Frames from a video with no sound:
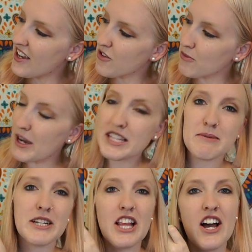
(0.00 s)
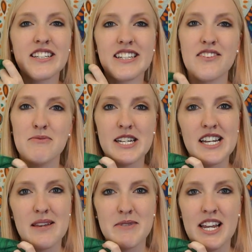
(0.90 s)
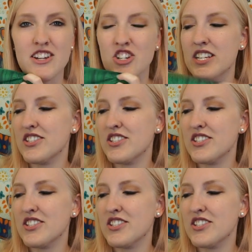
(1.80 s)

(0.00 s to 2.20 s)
reminds me a lot of my time in Asia.